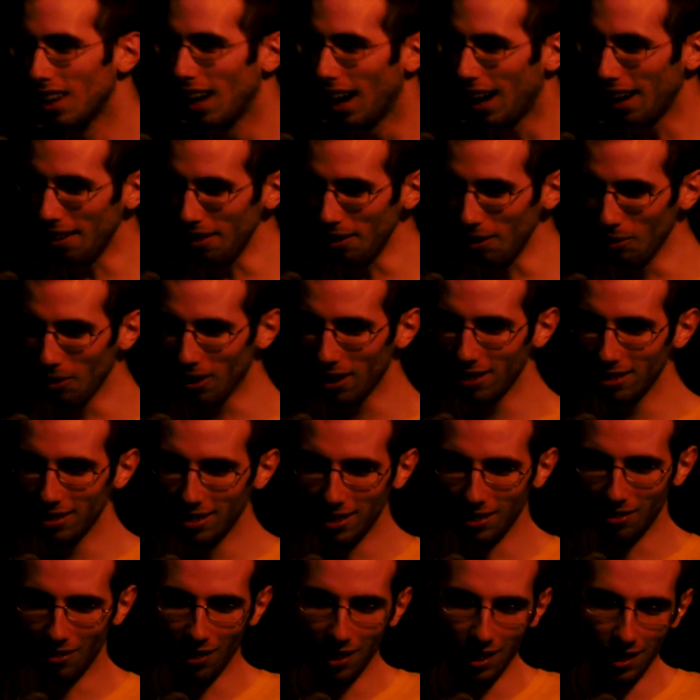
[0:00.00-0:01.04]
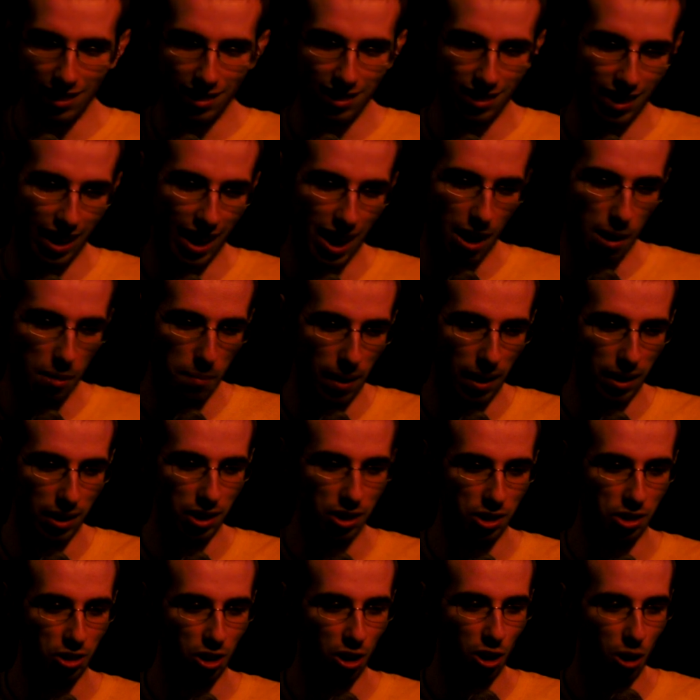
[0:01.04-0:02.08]
I don't know what else to really say about the
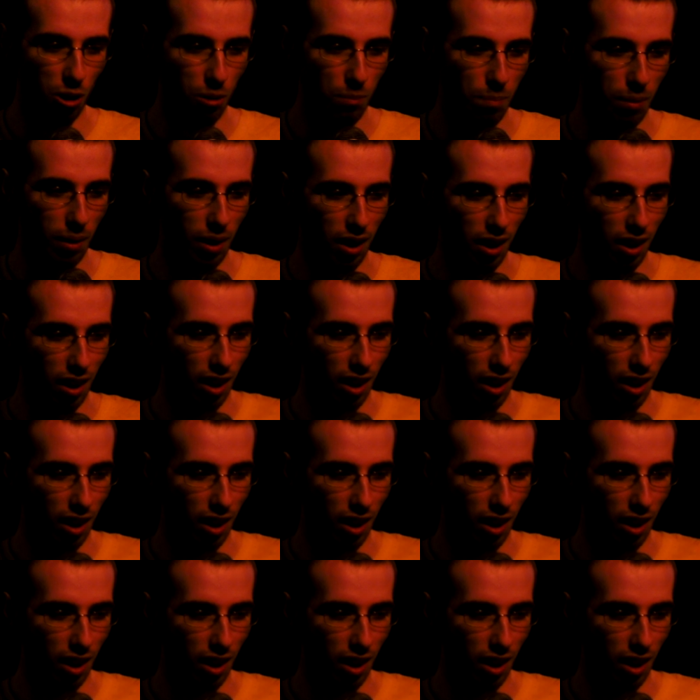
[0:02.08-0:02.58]
job.